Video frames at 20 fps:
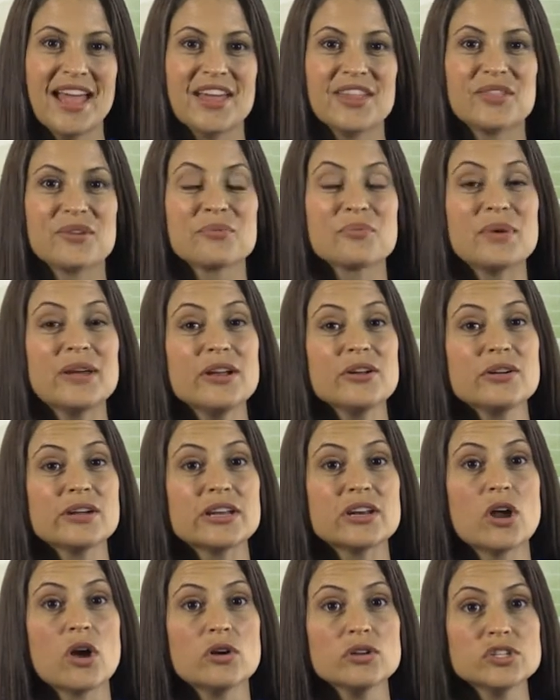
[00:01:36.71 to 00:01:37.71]
The reader can
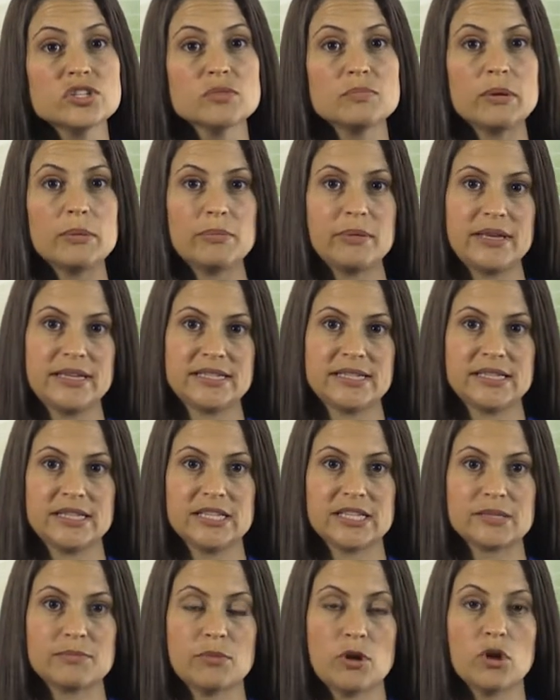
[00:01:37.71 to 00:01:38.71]
also be placed in
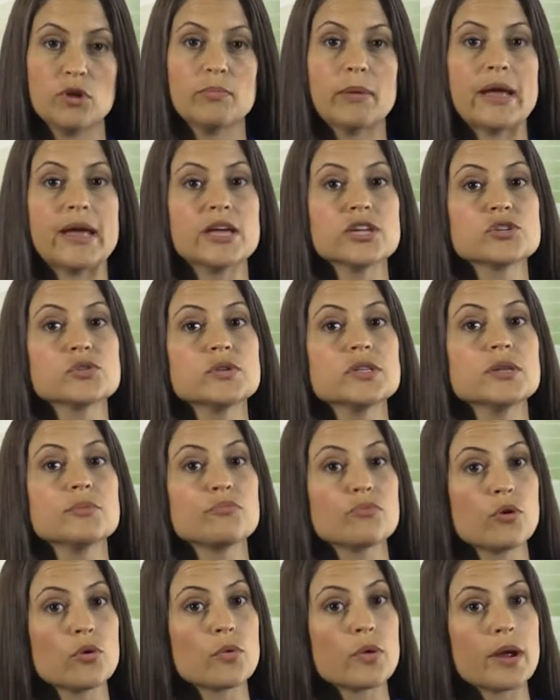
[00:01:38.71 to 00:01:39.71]
this mode by entering the
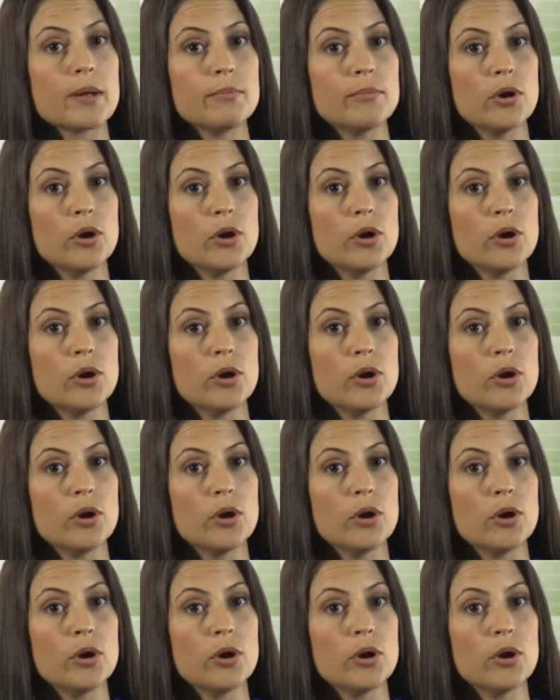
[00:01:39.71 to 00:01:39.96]
program